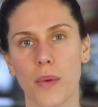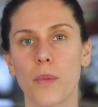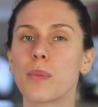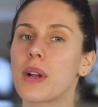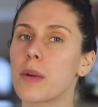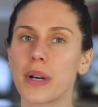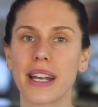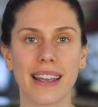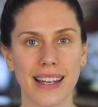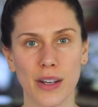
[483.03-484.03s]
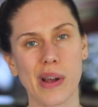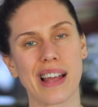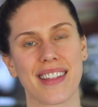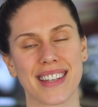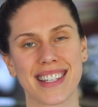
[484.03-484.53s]
When we are putting any oil
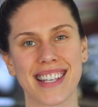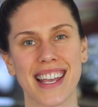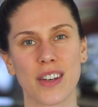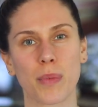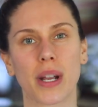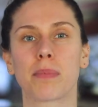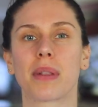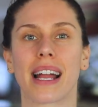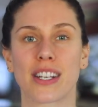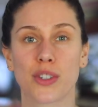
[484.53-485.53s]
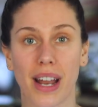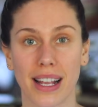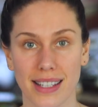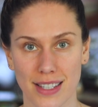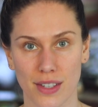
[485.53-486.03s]
on the skin, we are applying
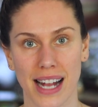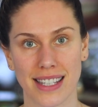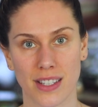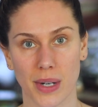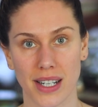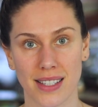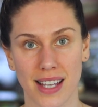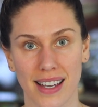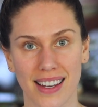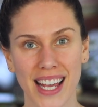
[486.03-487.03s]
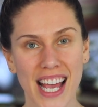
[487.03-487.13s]
triglycerides to our skin.